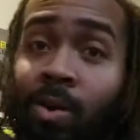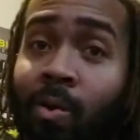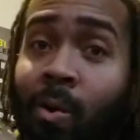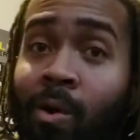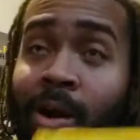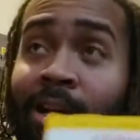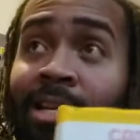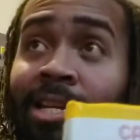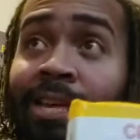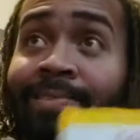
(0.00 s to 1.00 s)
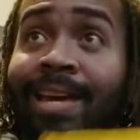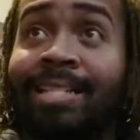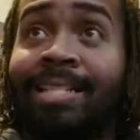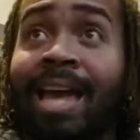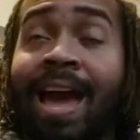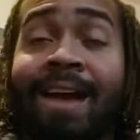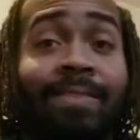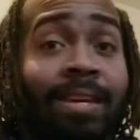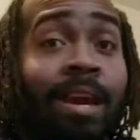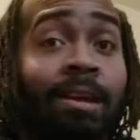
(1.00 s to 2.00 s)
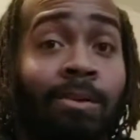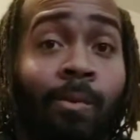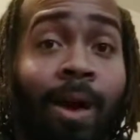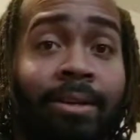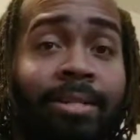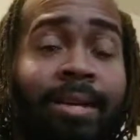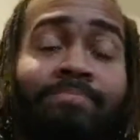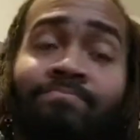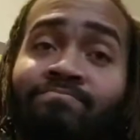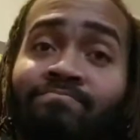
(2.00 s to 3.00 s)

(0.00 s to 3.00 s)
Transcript: or if you actually have the care to watch it,